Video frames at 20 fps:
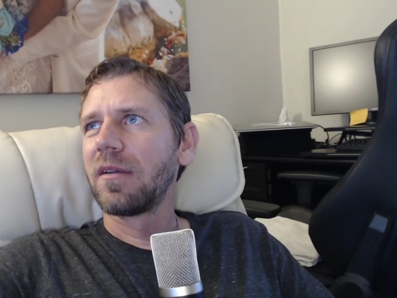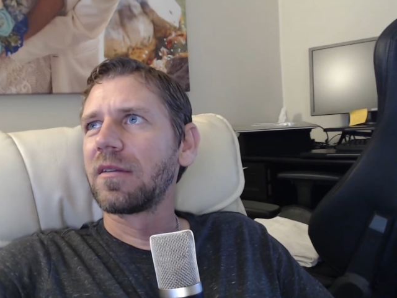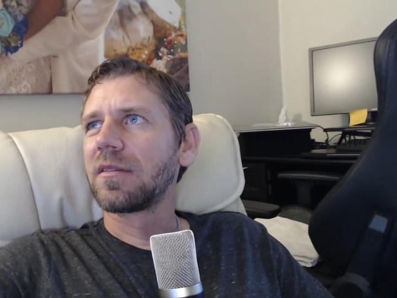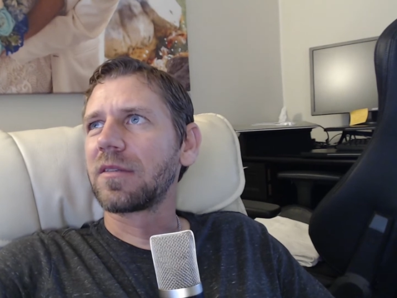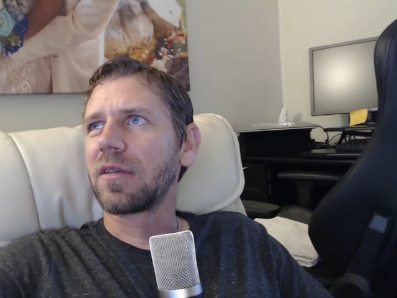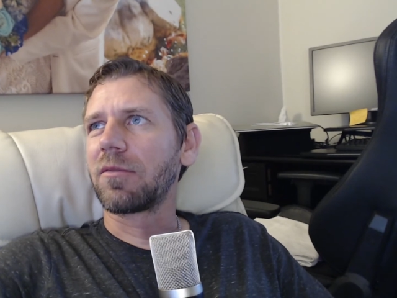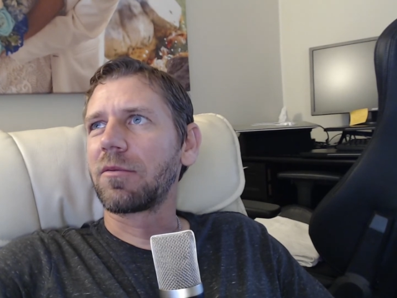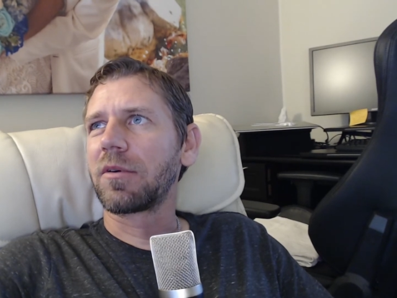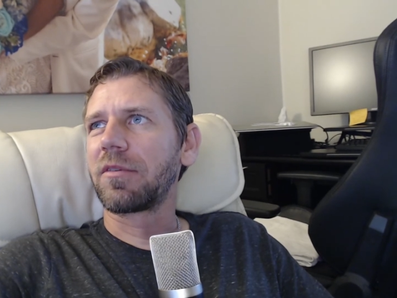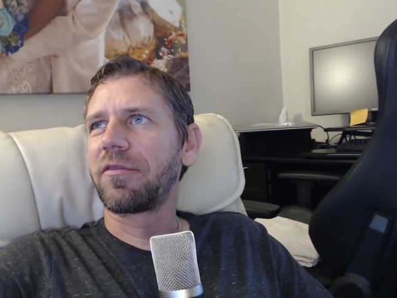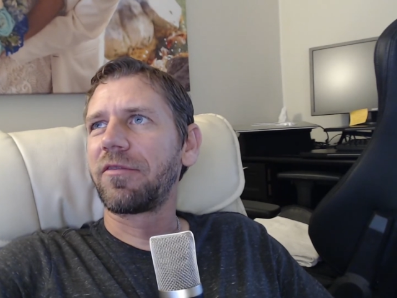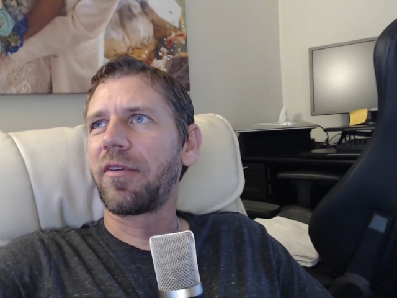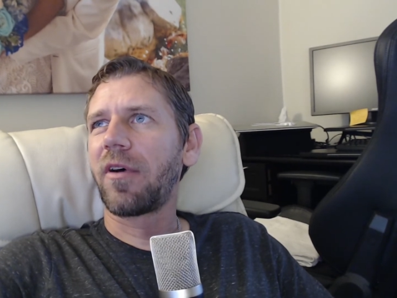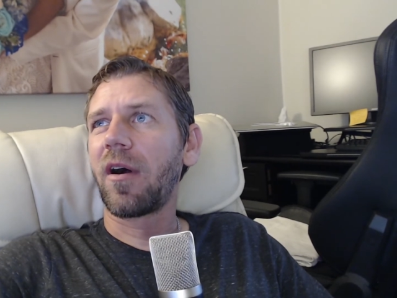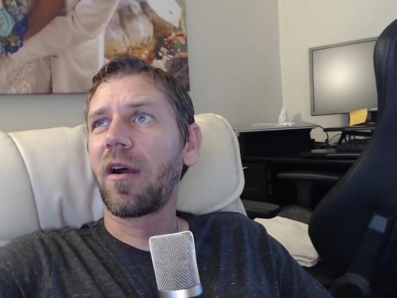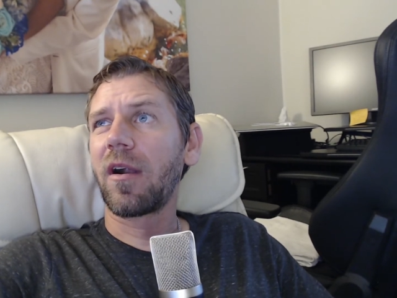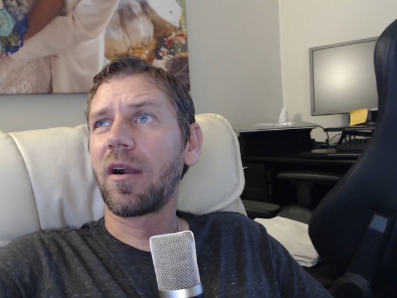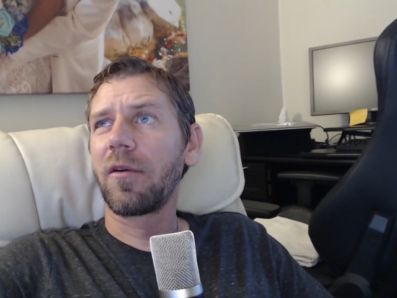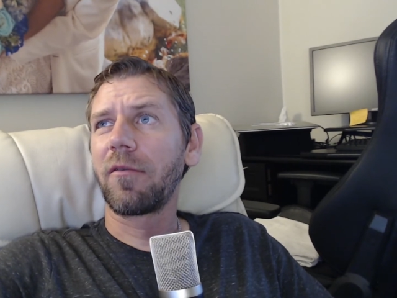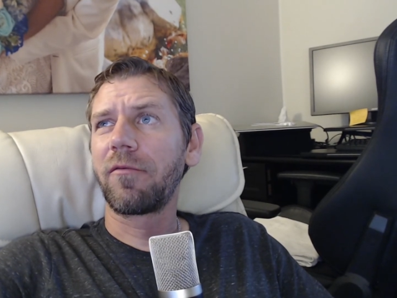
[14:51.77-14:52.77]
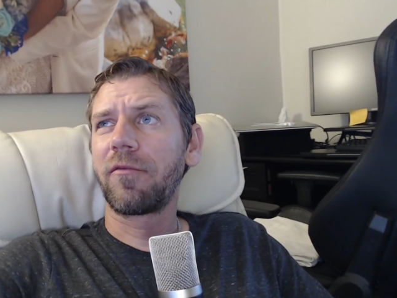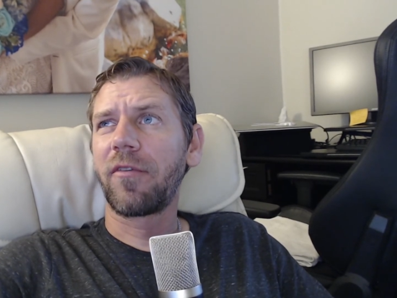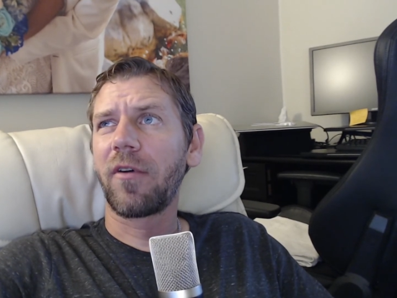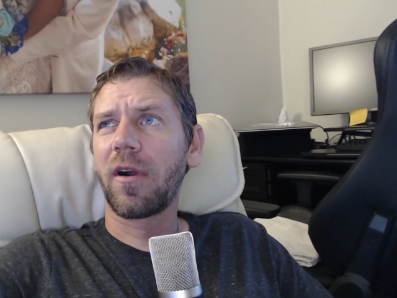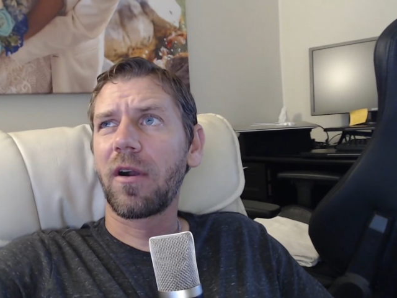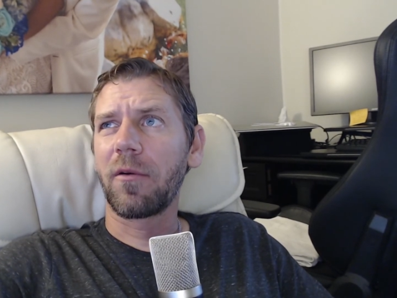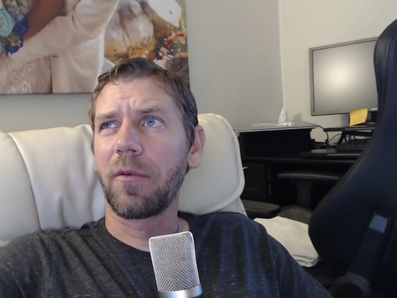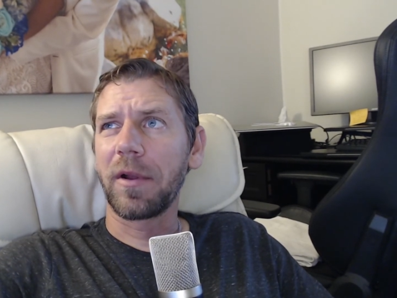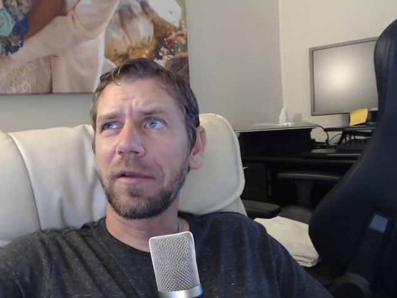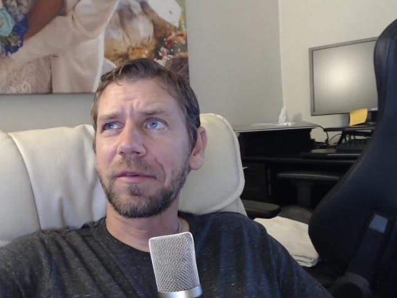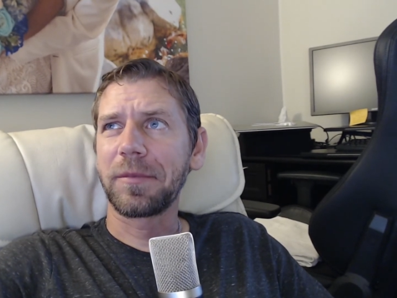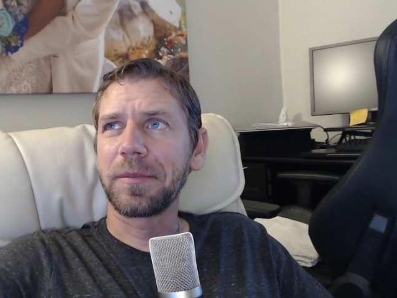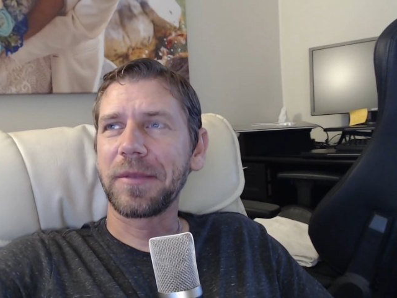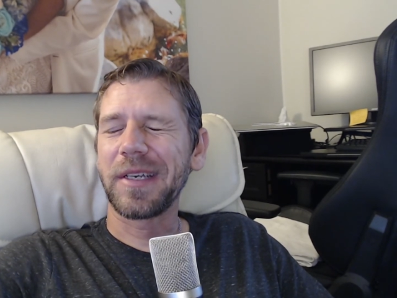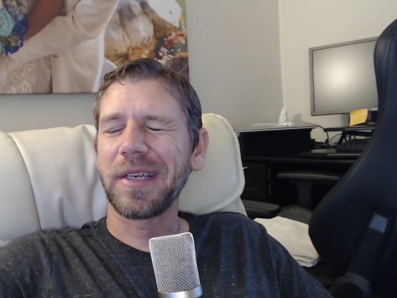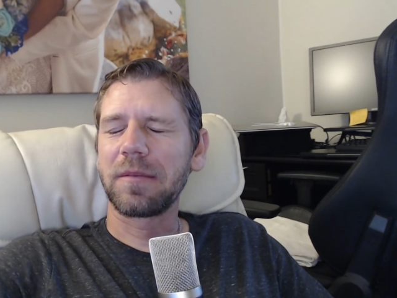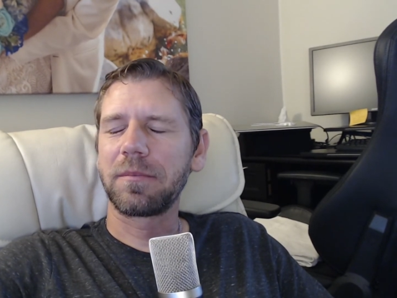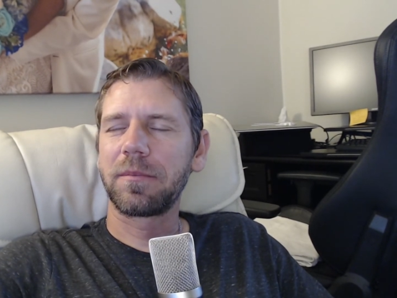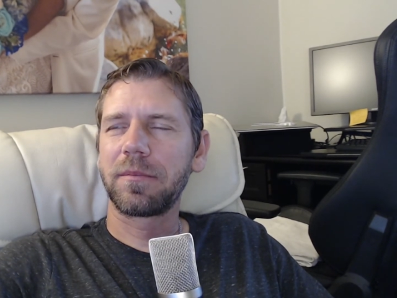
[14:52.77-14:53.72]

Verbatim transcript: So we're far, far away from that.